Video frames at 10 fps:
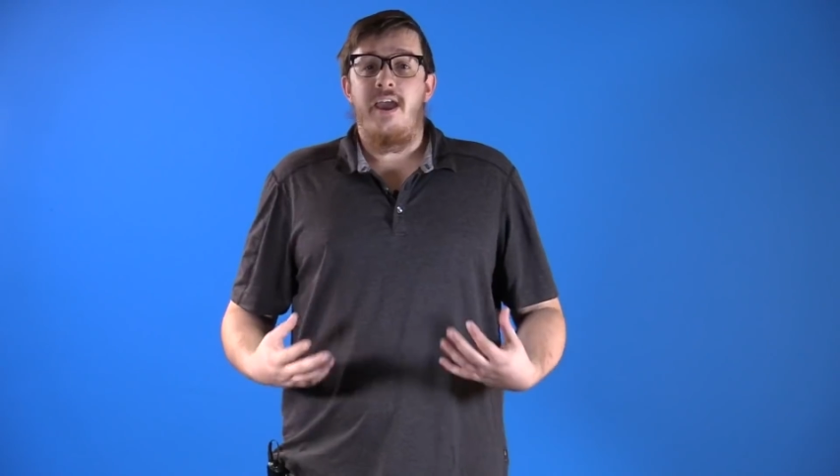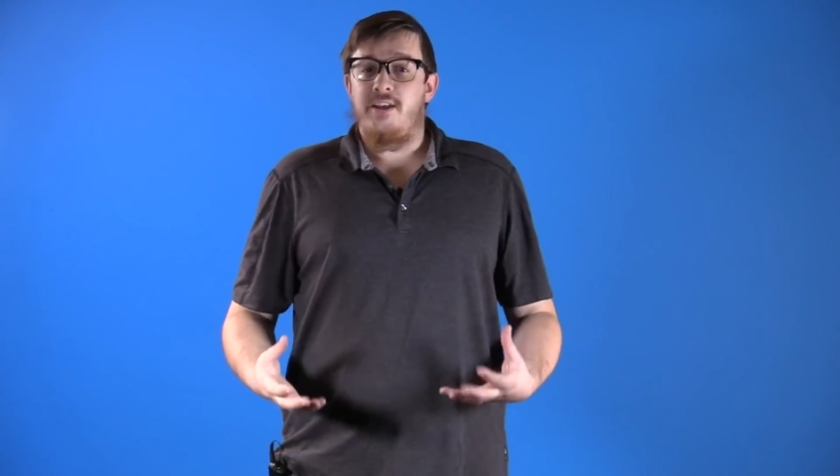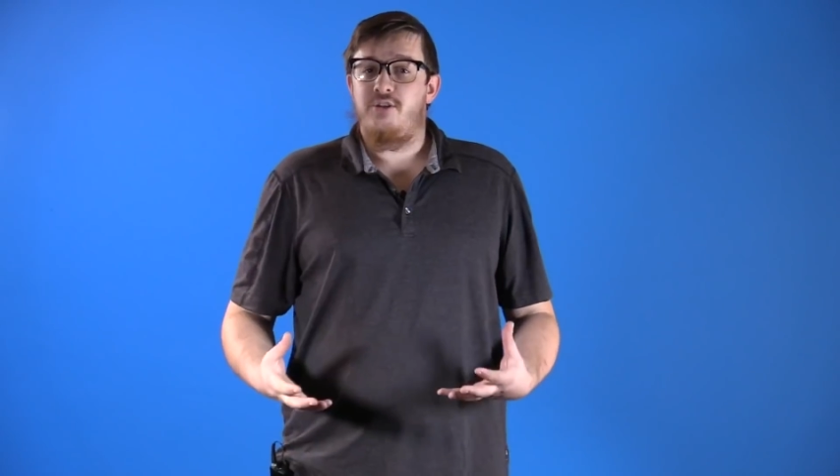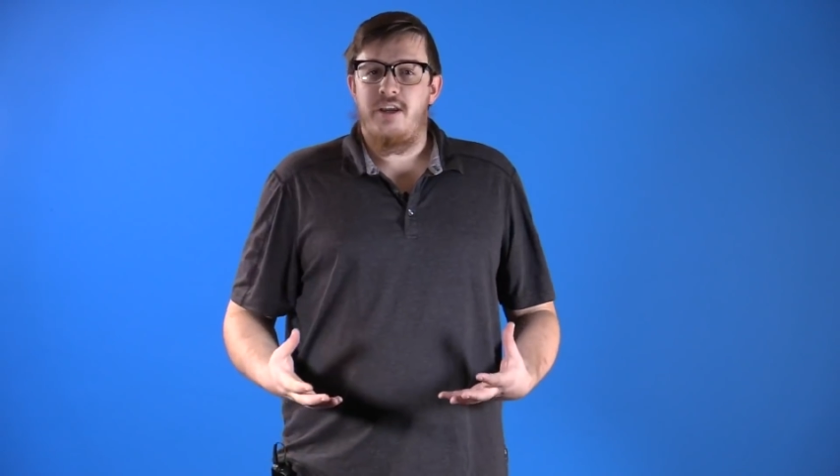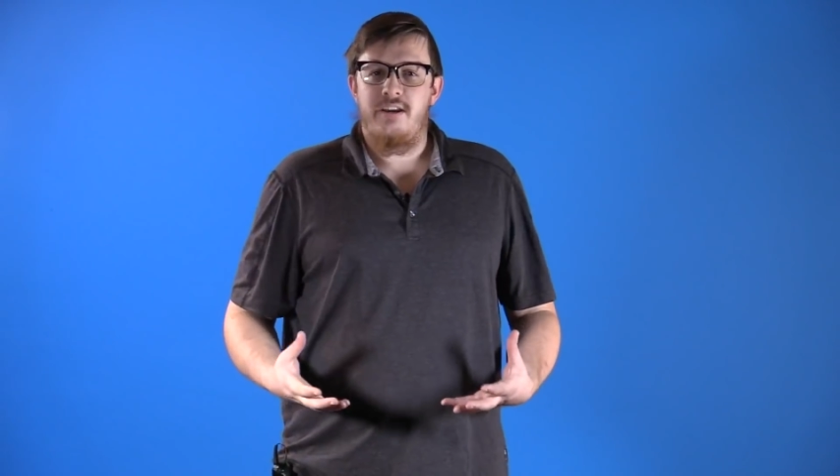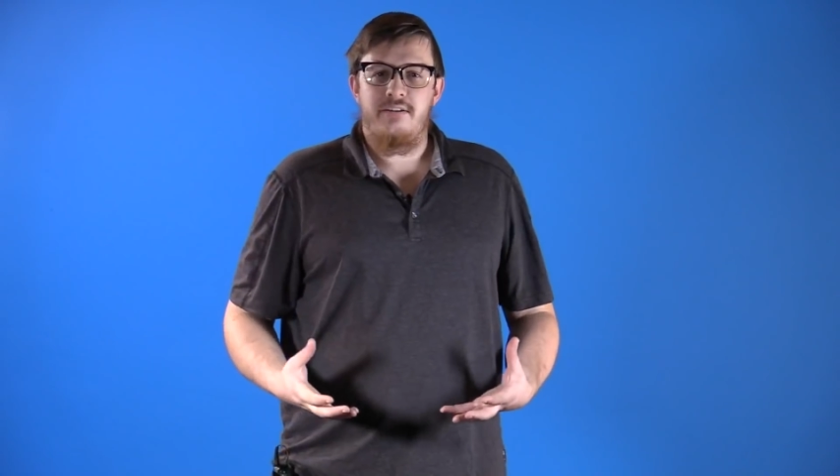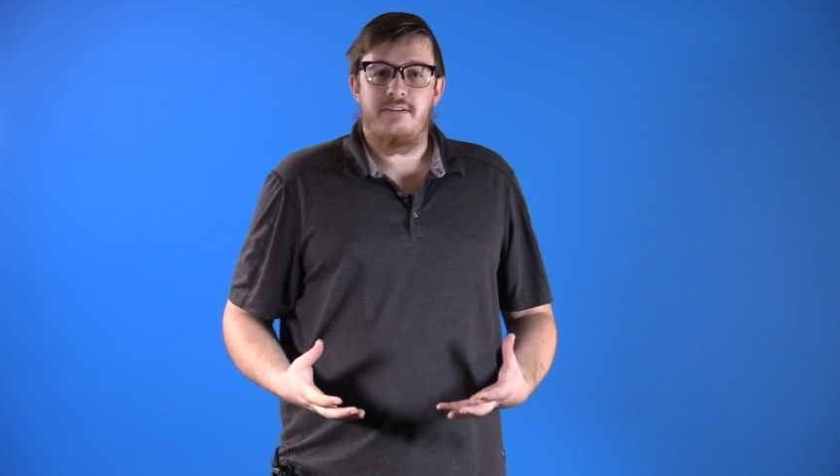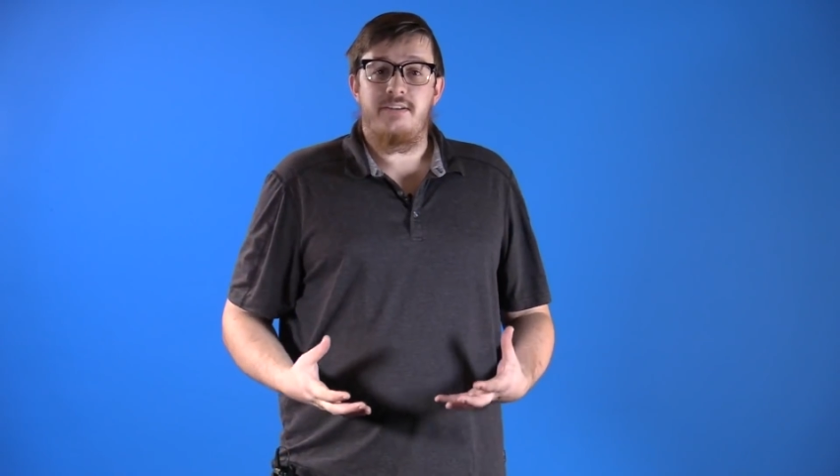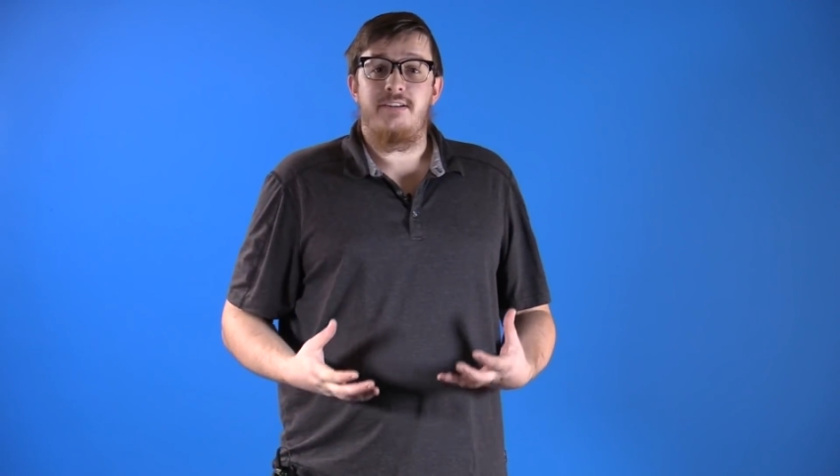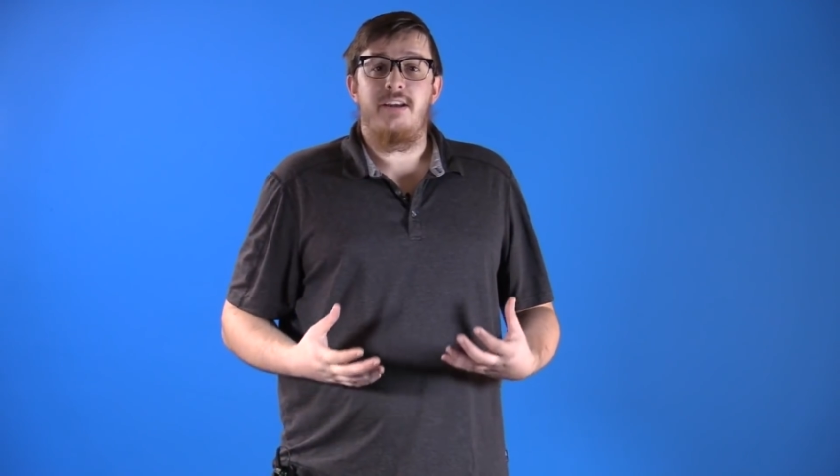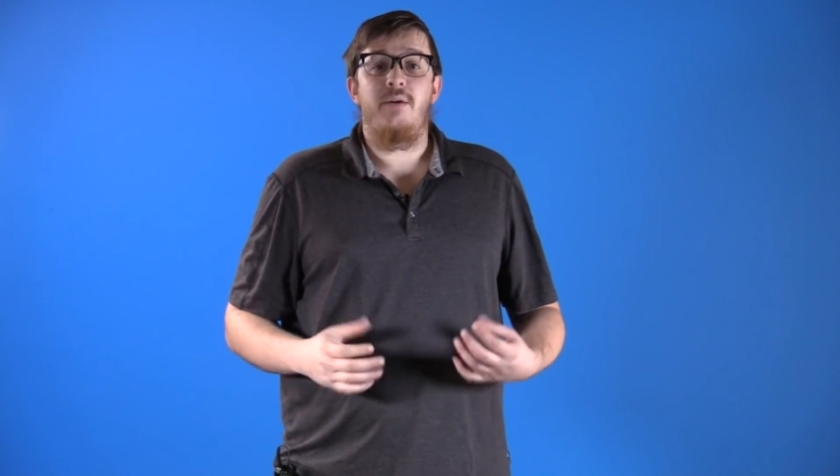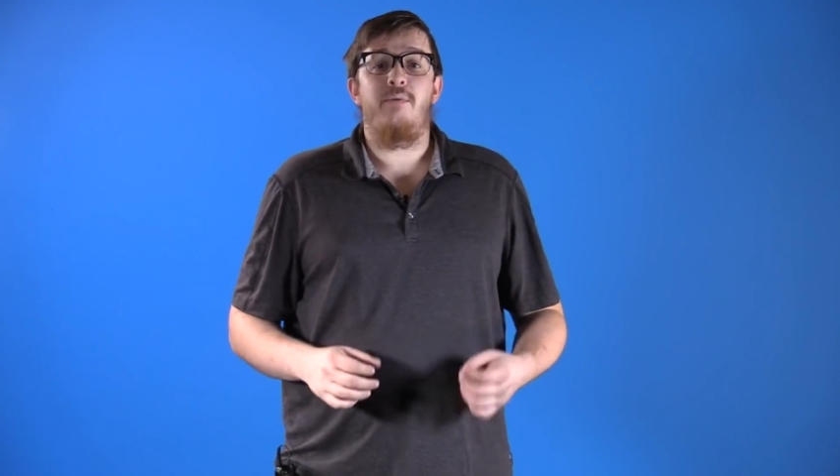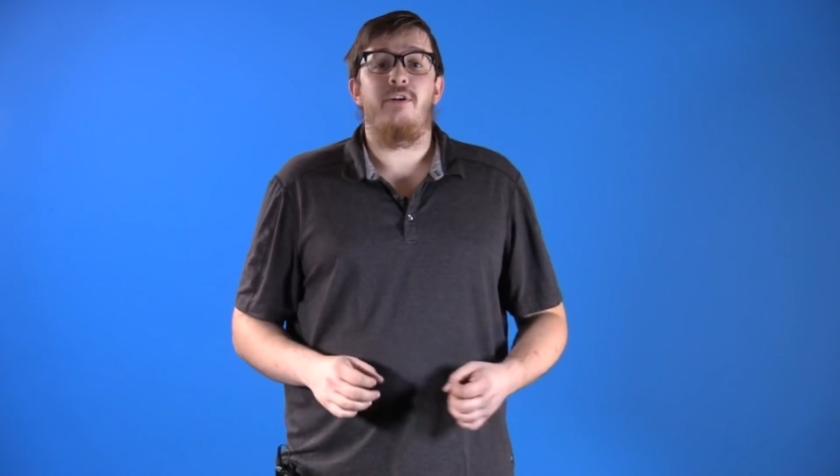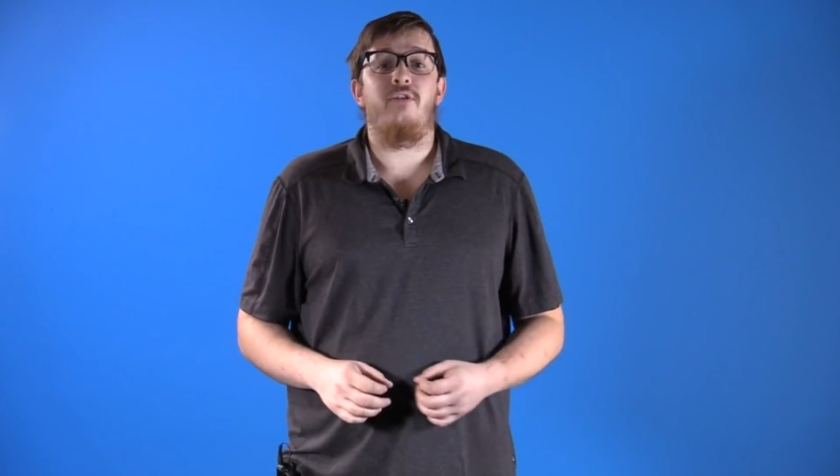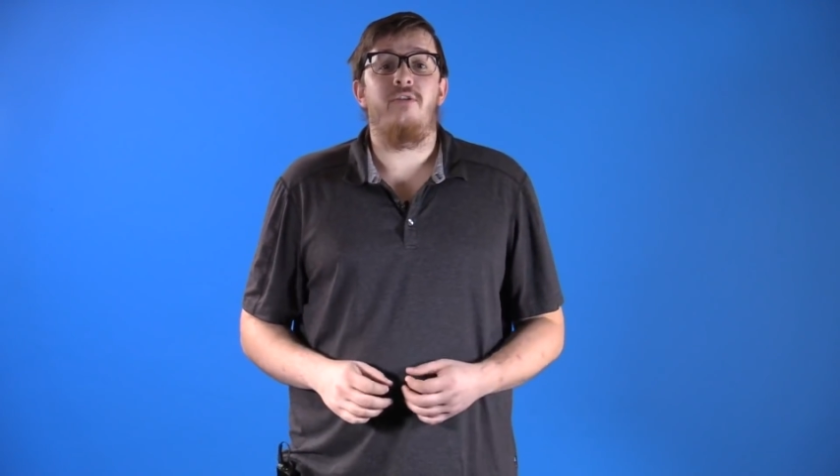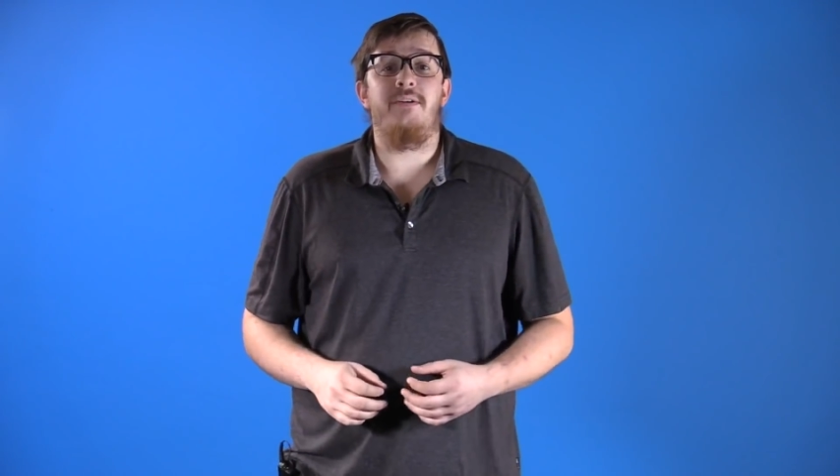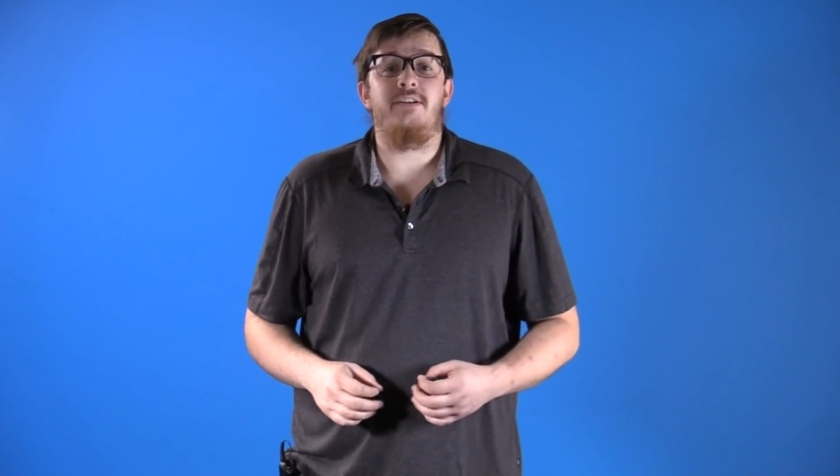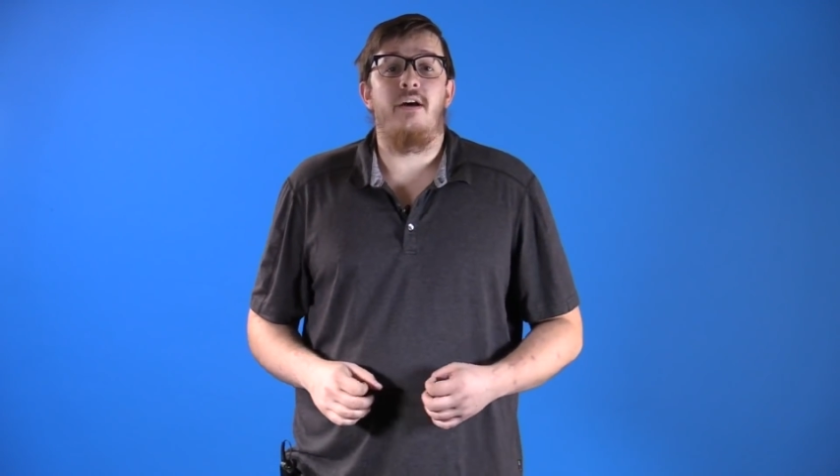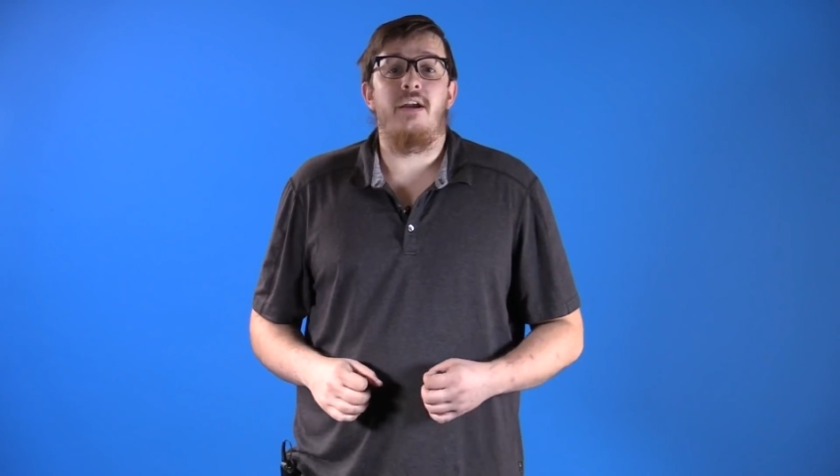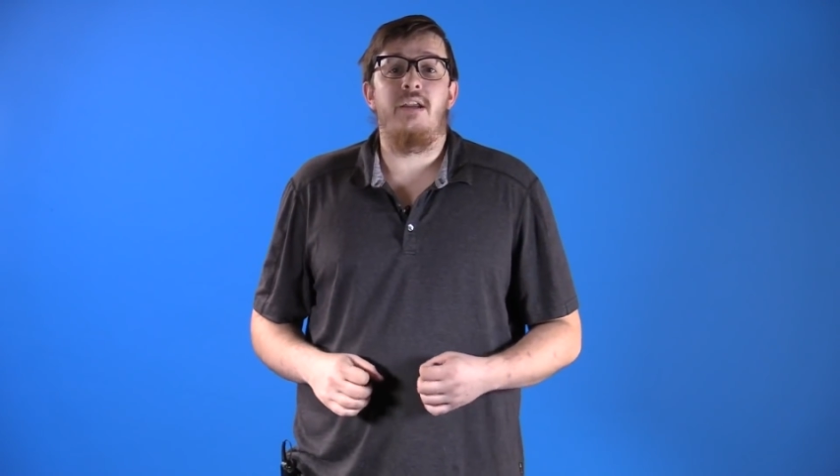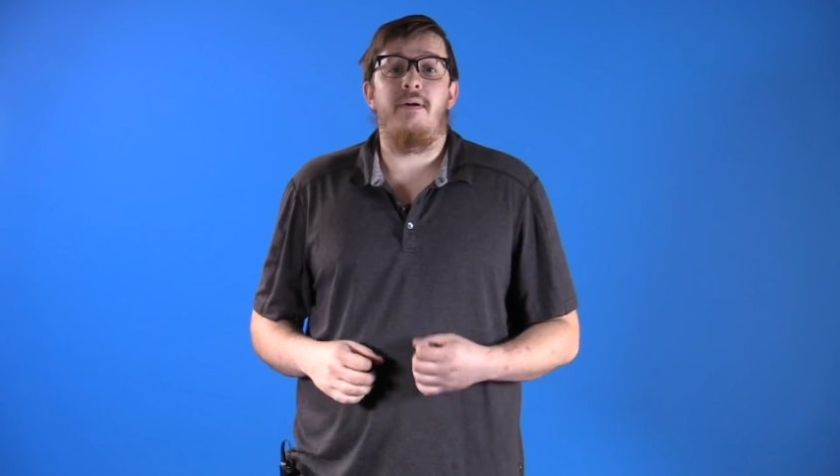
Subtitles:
Hey traders, today we're going to be talking